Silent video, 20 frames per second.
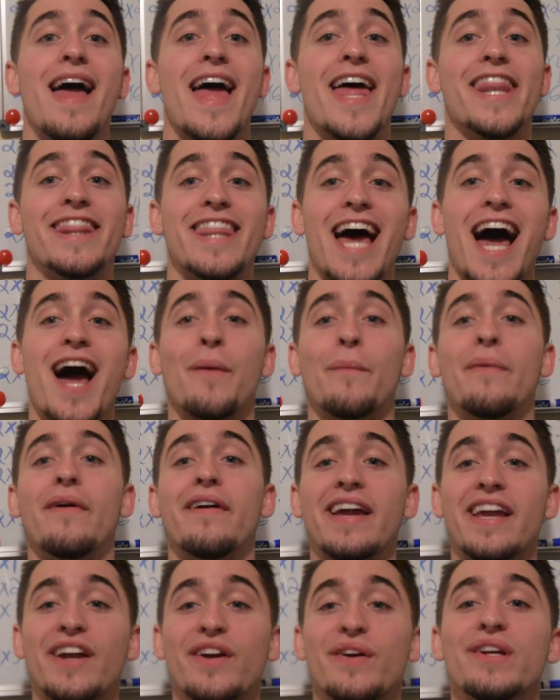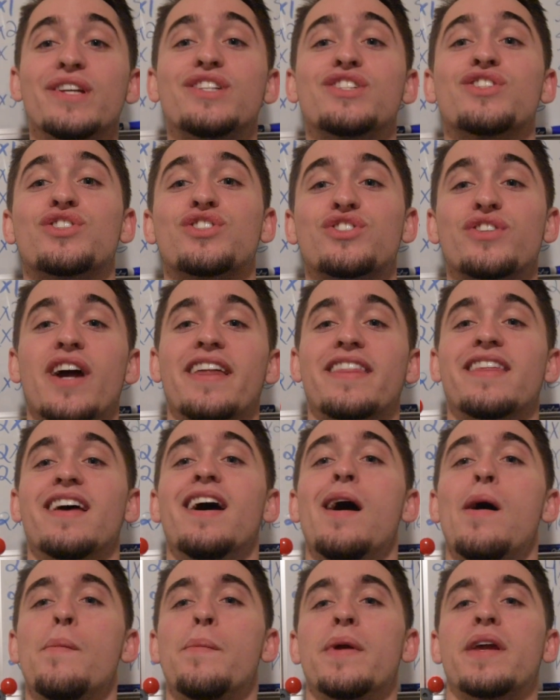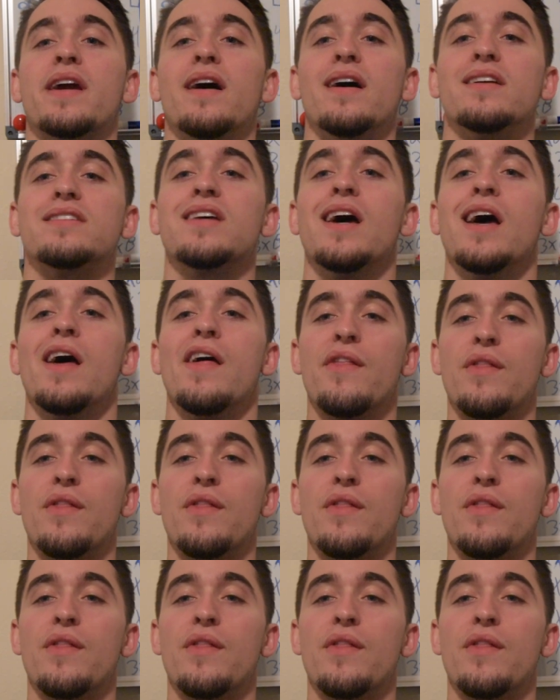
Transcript: and that will increase your strength because